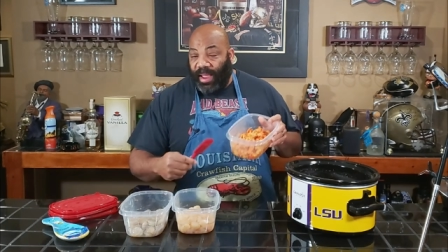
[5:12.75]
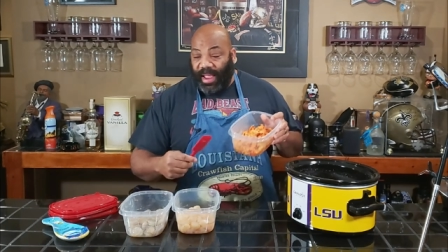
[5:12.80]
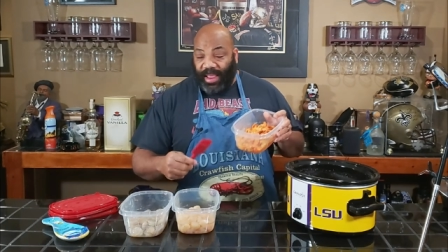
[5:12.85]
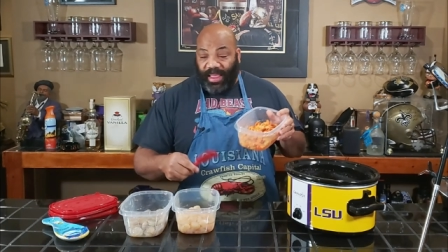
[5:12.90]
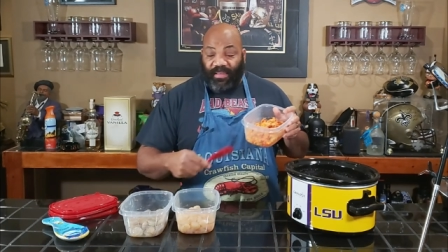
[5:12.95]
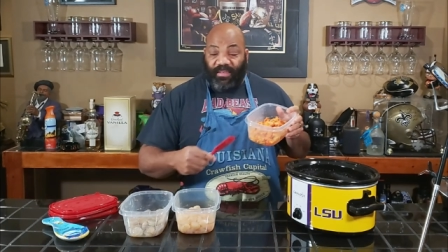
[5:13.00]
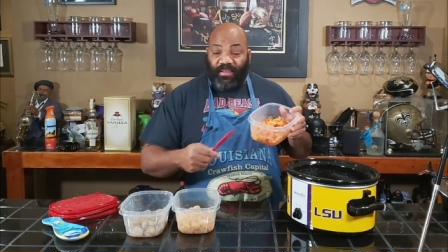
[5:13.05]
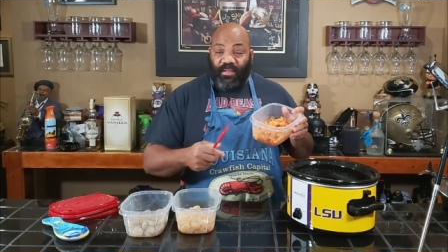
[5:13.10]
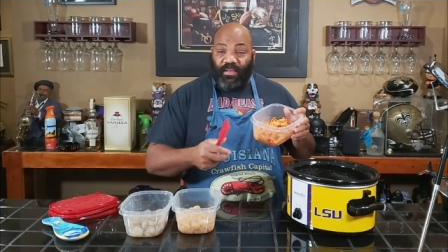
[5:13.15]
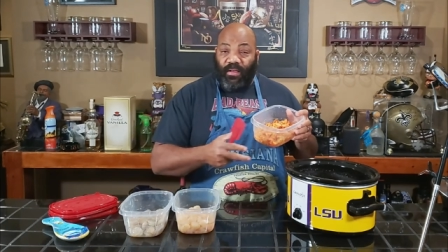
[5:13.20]

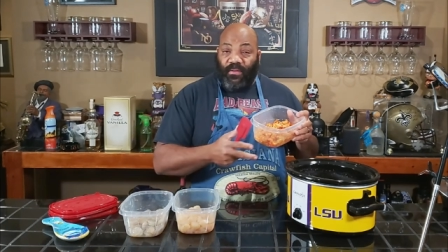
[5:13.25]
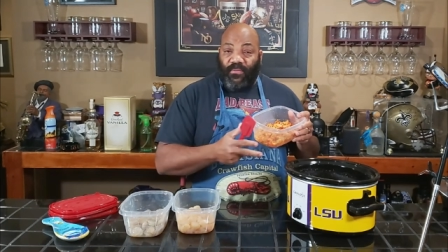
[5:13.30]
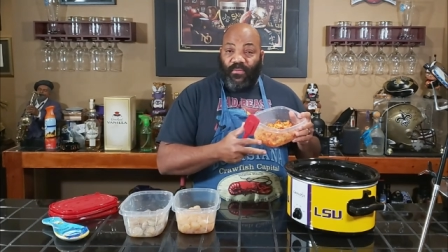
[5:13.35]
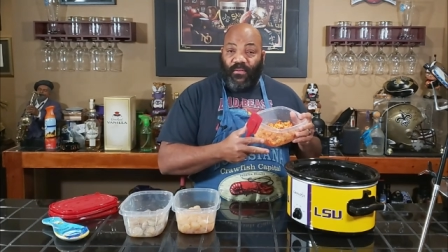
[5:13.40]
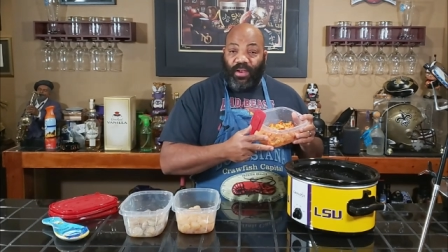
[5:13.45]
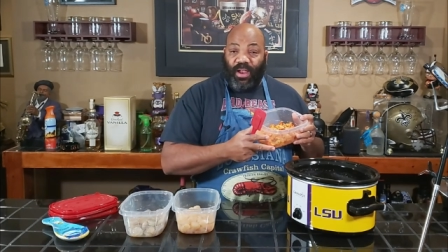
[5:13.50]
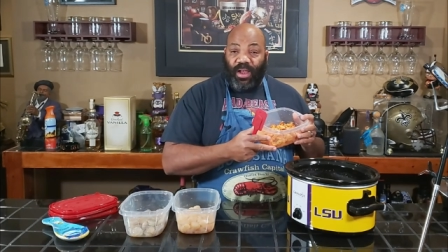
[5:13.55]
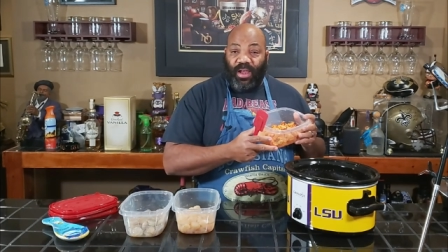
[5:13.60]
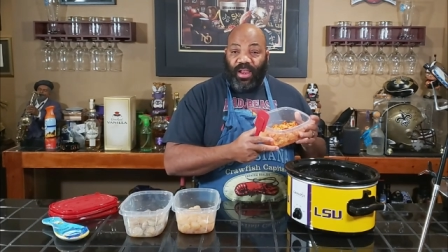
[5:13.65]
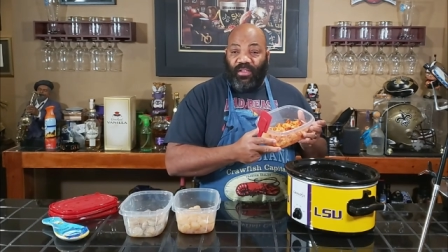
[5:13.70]
Let this cook
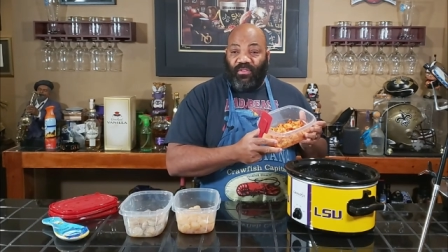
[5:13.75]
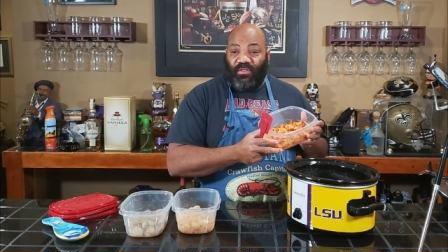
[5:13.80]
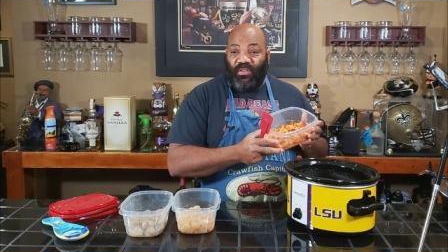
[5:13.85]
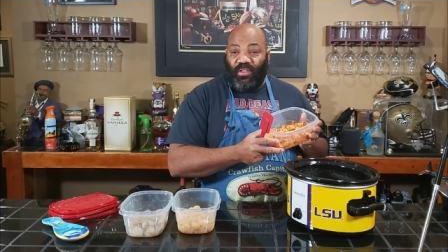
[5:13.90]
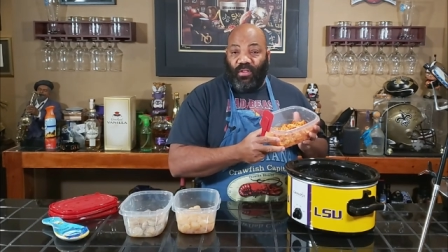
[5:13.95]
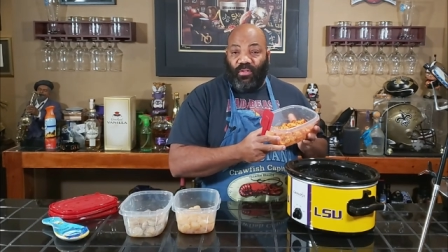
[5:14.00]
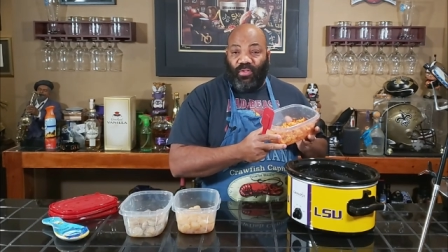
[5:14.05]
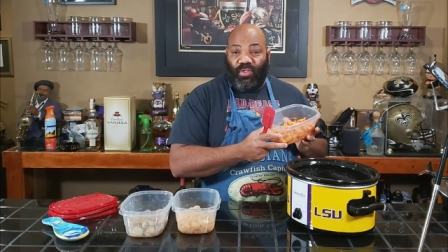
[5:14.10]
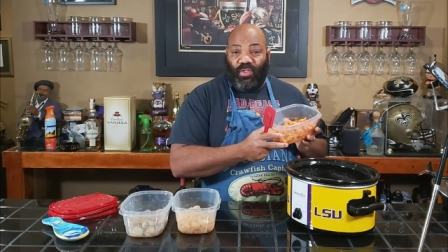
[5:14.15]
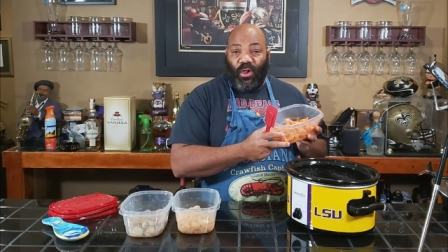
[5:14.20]
for an
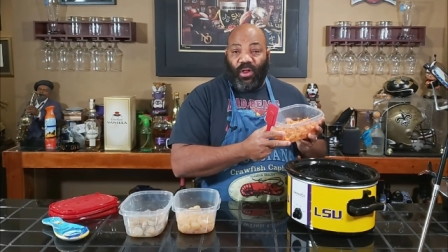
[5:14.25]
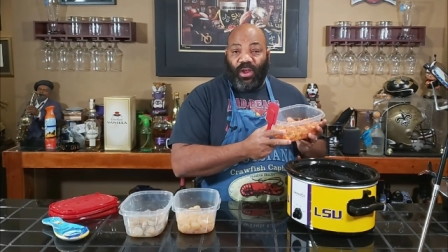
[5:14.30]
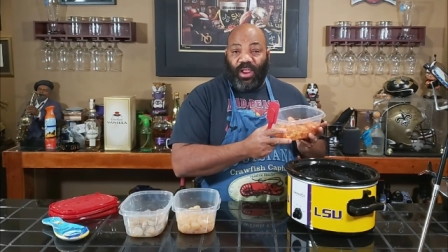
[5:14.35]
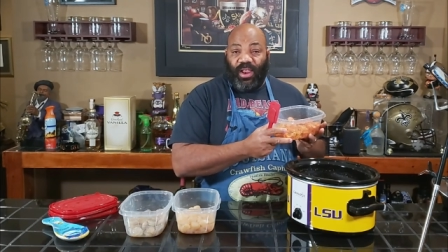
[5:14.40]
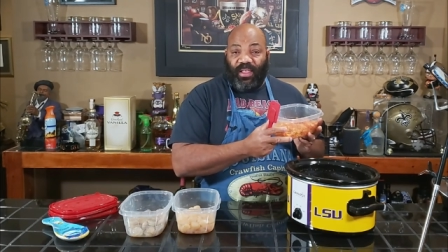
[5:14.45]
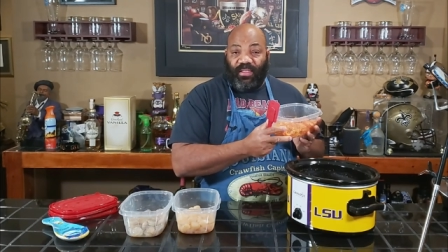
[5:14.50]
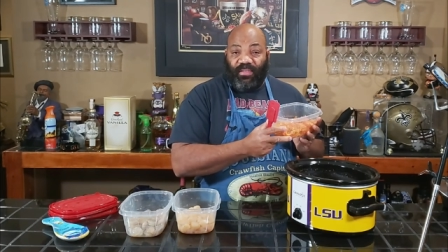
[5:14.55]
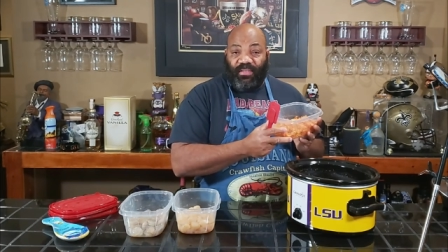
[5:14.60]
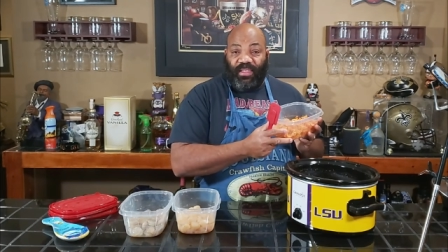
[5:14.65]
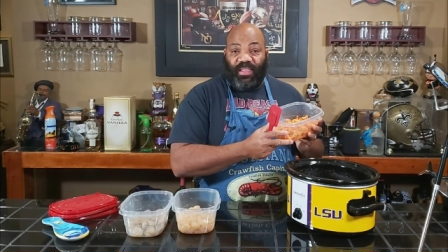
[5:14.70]
additional
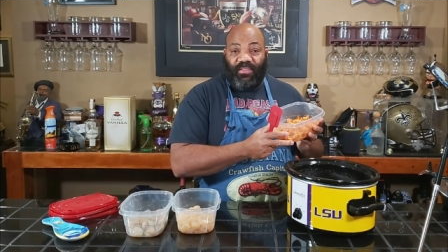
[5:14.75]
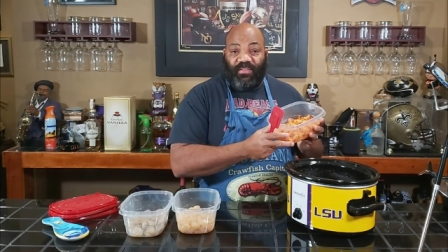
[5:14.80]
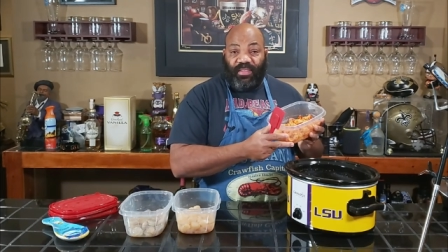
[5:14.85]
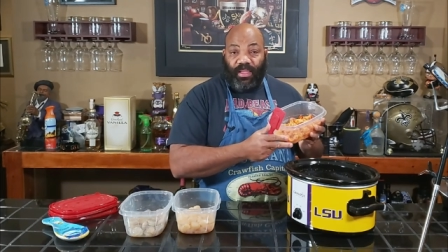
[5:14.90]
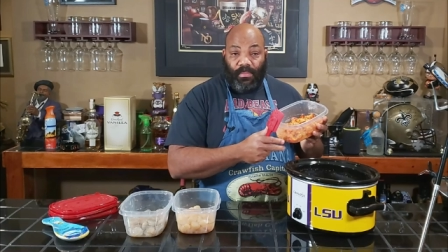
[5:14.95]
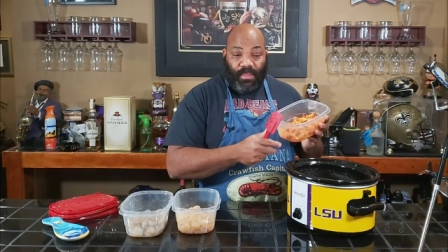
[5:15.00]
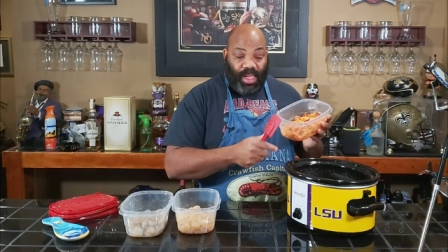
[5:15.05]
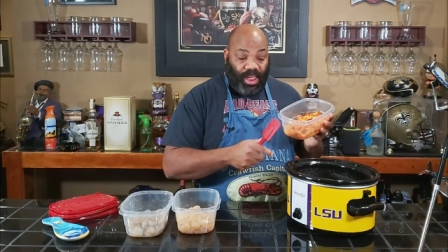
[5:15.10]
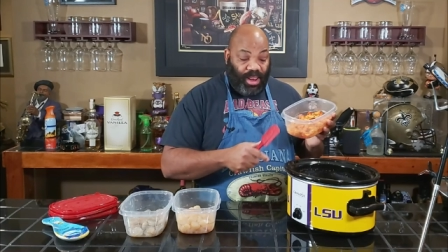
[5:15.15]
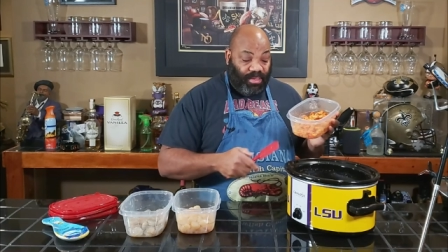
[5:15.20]
thirty to
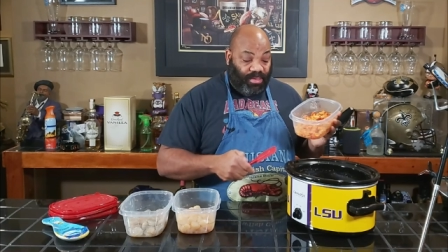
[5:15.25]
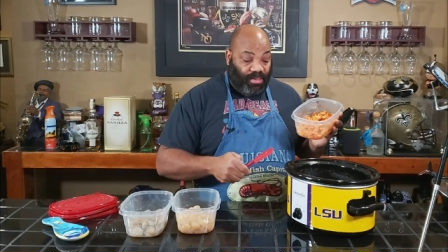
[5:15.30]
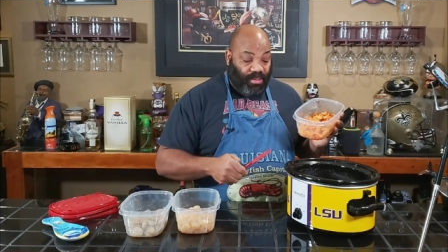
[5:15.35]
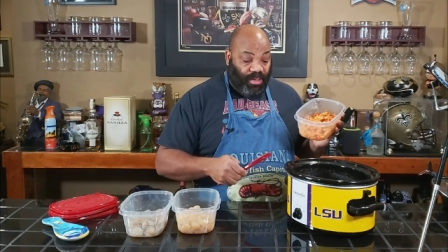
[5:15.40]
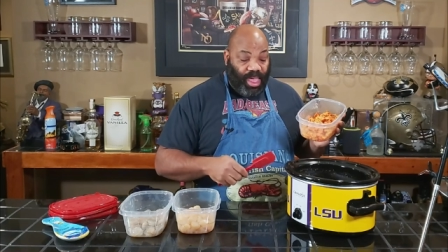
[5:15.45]
sixty minutes.